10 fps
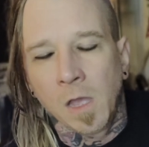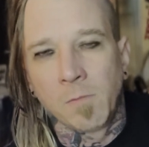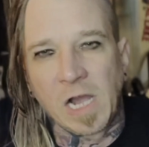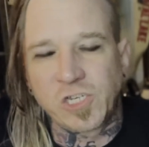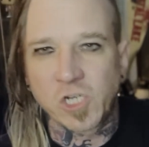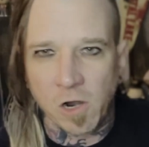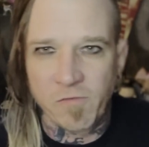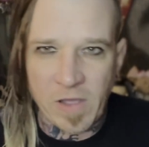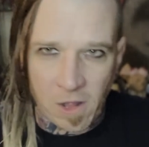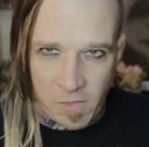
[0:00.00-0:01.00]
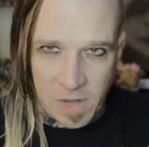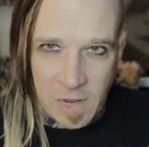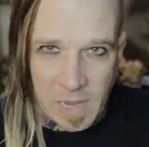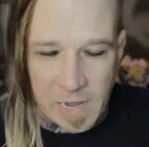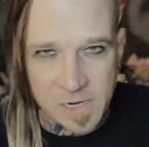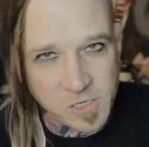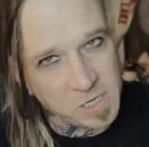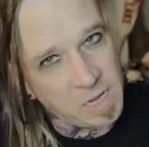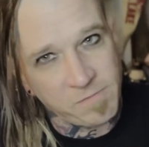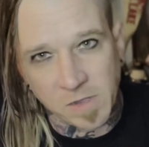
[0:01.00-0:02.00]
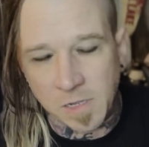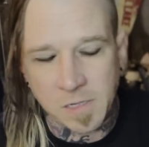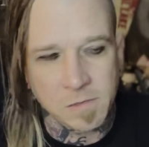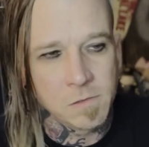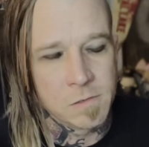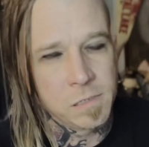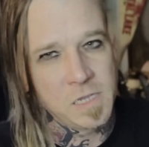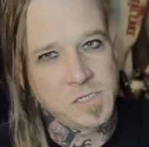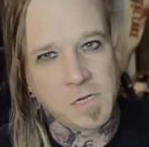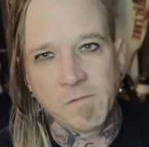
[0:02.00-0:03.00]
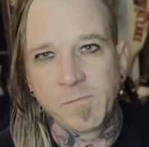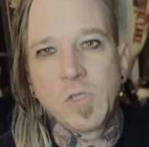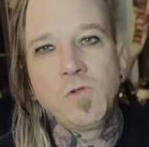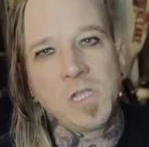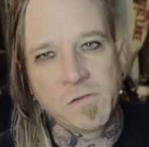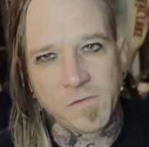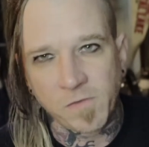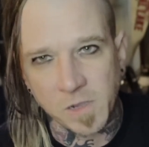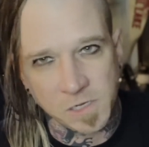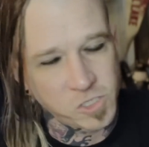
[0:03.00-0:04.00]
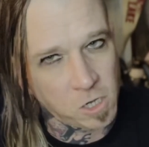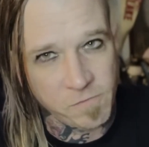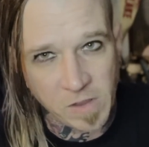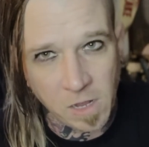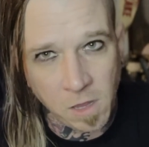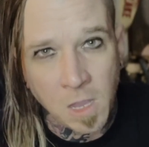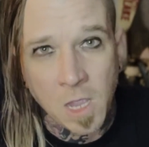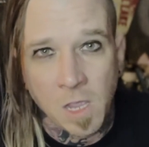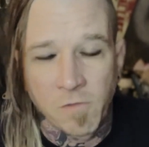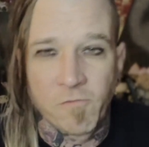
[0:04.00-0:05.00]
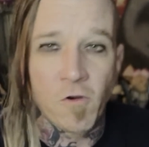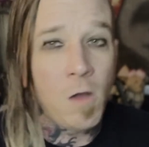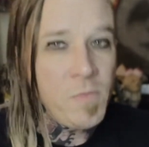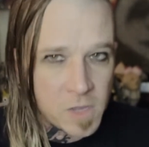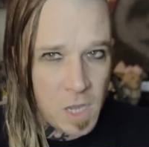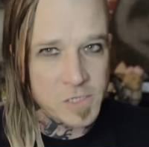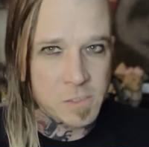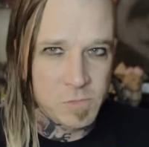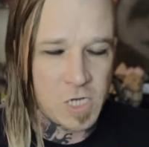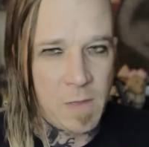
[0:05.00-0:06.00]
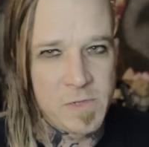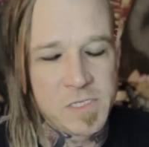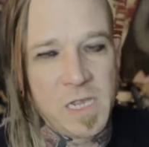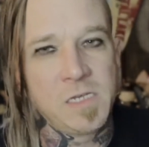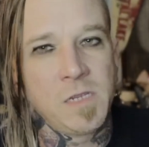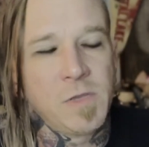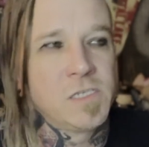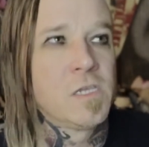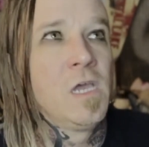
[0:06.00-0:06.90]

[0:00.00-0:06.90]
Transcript: my Charvel that I had. I used to have a beauty of a fucking Charvel from the custom shop in San Dimas.